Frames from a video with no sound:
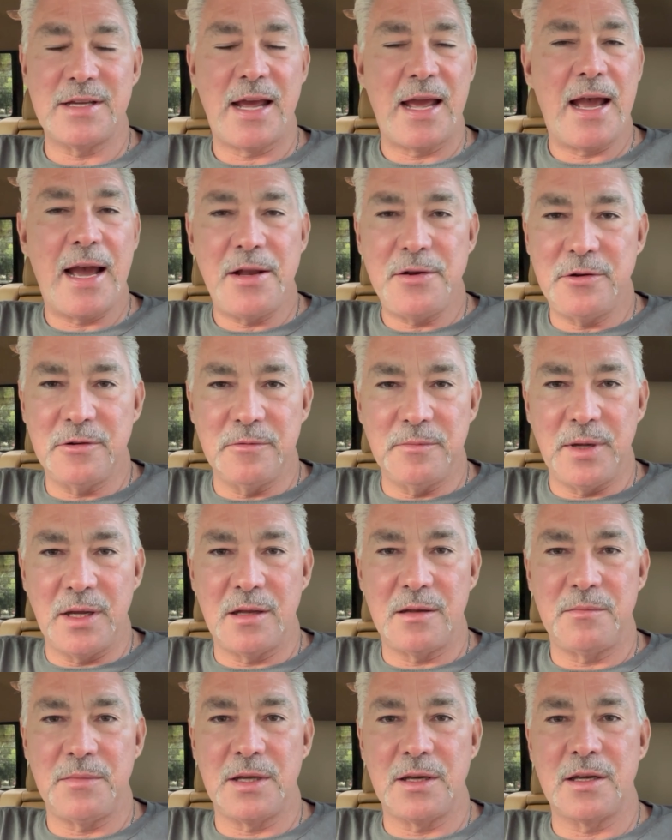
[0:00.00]
It had to have
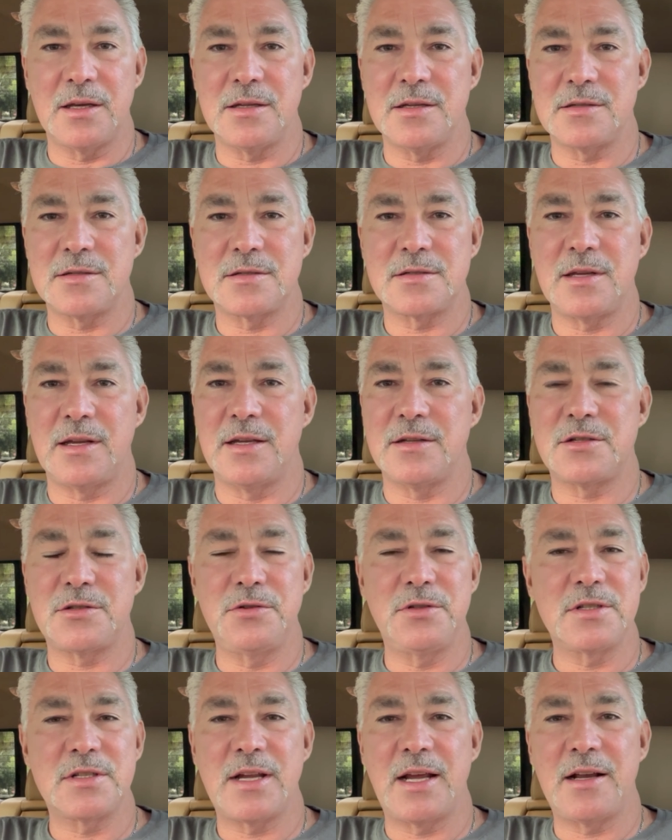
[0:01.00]
been, because as
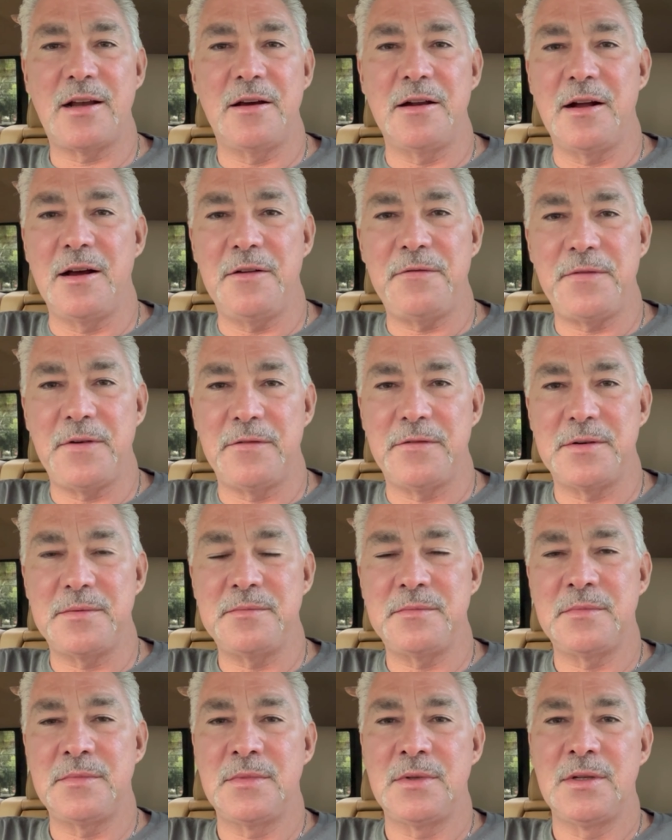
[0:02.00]
soon as I got off of
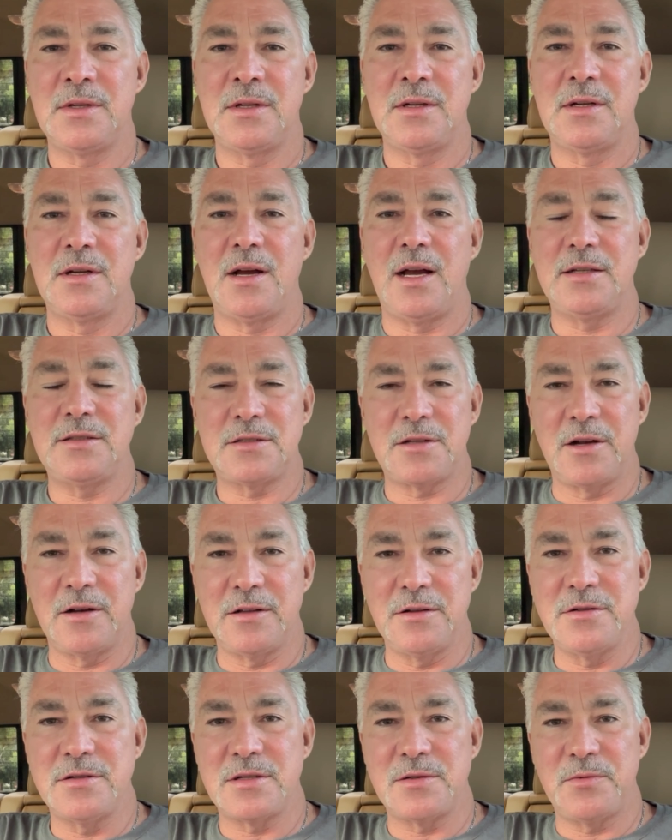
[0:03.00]
them, I started
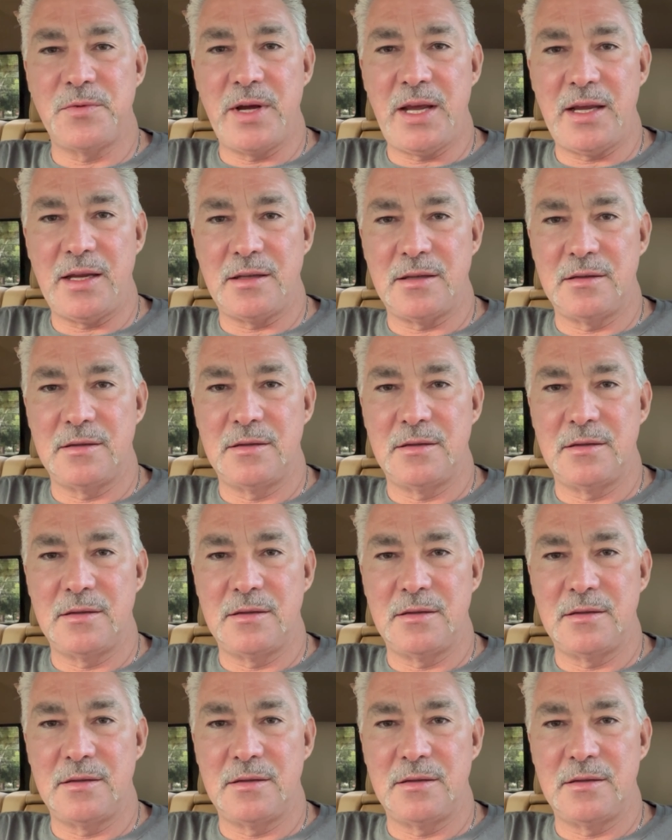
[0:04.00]
losing weight.